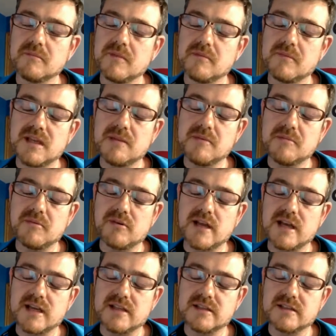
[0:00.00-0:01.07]
many people
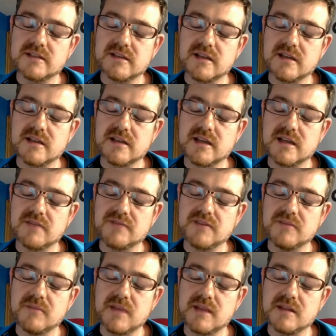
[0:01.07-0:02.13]
have
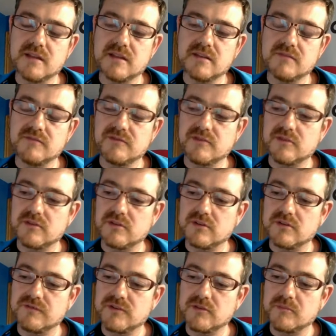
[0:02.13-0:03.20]
demanded from
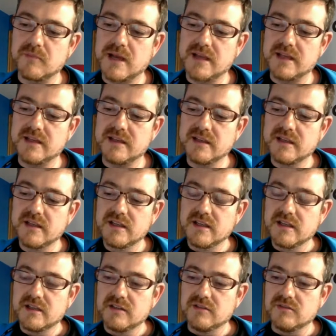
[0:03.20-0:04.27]
Vaadin
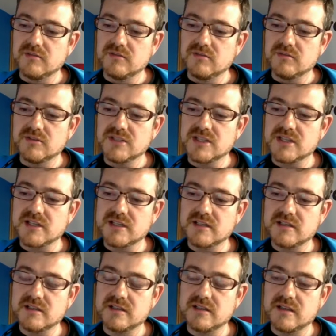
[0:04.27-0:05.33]
to share
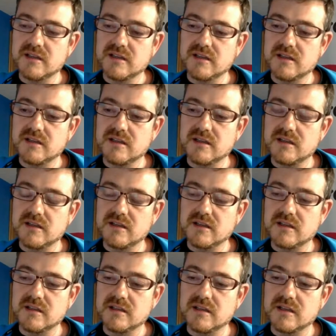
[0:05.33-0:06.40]
the
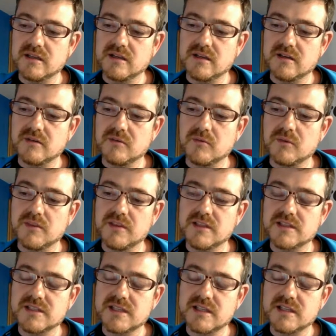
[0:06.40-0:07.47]
widget
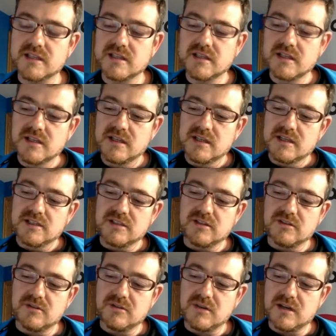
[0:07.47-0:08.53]
set.
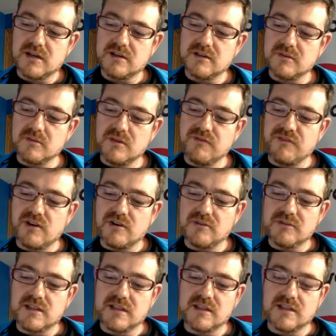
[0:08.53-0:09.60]
So we
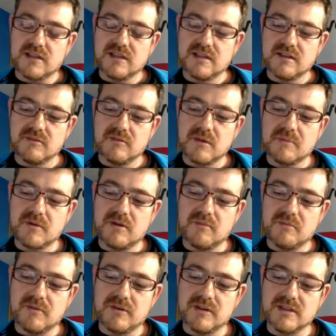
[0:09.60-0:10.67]
found that web
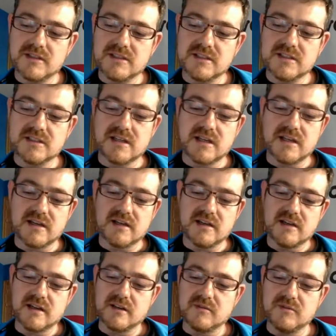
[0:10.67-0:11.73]
components is a
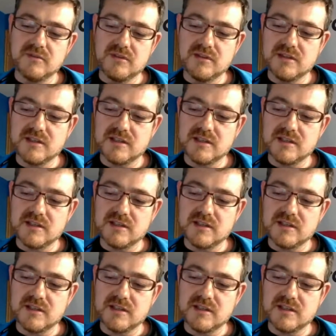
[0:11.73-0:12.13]
good